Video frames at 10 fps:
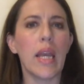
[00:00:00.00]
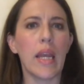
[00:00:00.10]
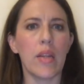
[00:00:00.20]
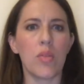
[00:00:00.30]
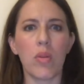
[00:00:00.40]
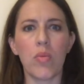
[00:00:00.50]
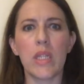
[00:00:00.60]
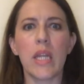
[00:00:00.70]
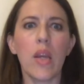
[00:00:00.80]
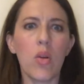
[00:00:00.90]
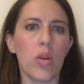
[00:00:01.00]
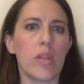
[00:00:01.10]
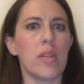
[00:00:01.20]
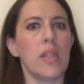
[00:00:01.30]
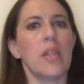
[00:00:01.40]
And as I would take
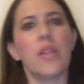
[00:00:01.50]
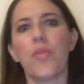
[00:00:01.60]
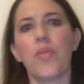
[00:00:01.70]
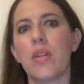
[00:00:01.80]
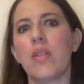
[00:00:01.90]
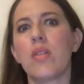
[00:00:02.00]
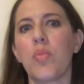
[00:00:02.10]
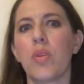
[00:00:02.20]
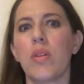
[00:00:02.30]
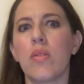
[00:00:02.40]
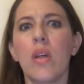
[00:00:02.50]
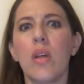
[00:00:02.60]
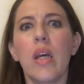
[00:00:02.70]
courses in different disciplines,